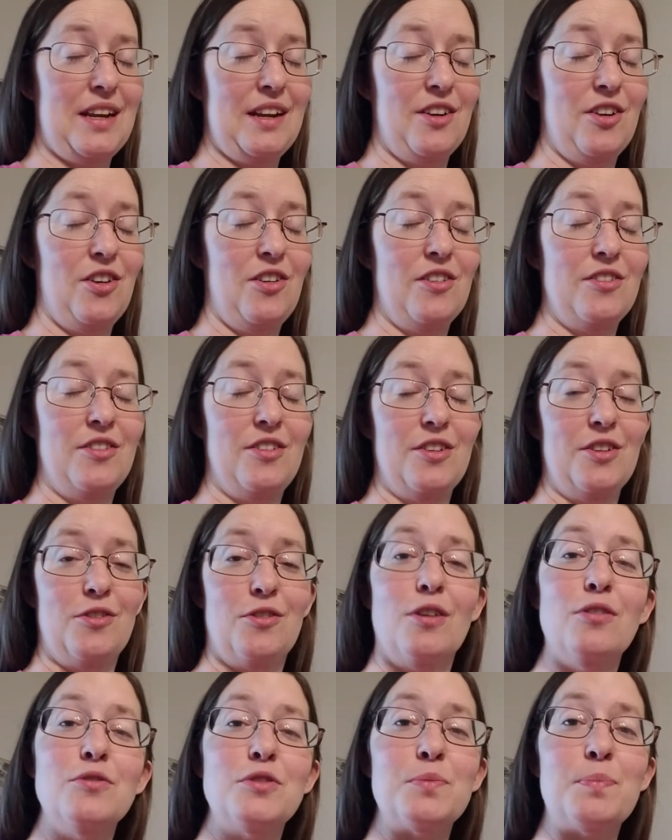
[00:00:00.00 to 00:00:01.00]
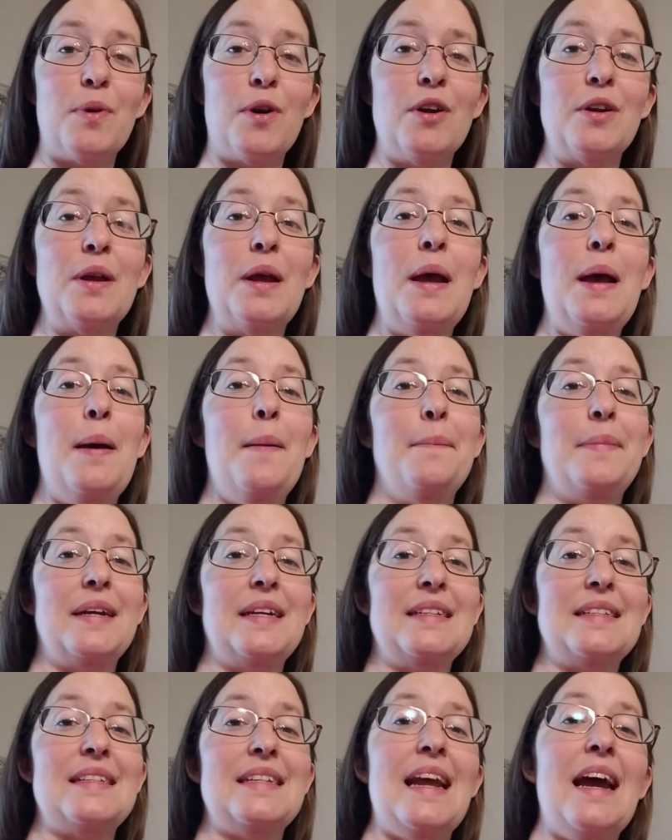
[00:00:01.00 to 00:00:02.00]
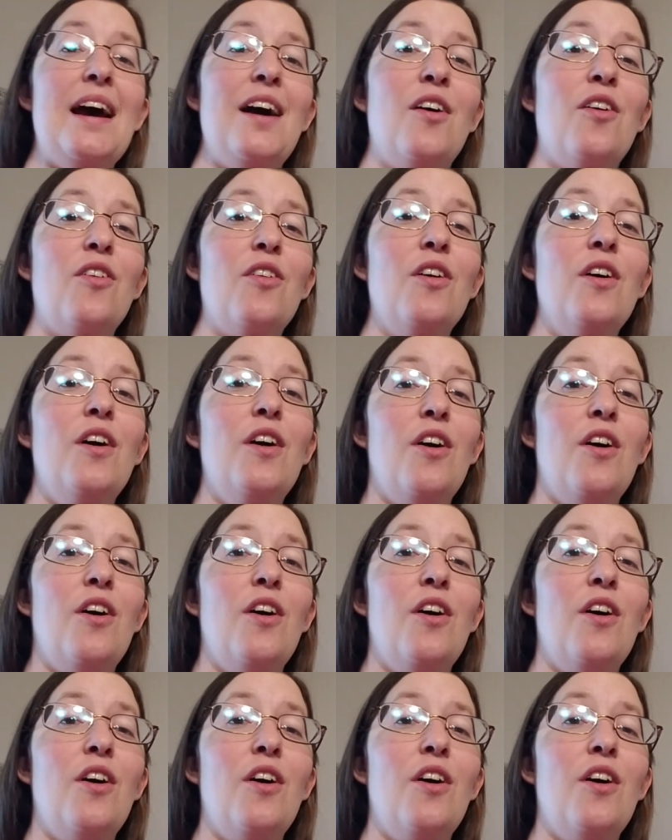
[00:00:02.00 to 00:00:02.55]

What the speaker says: gone on a growth spurt because now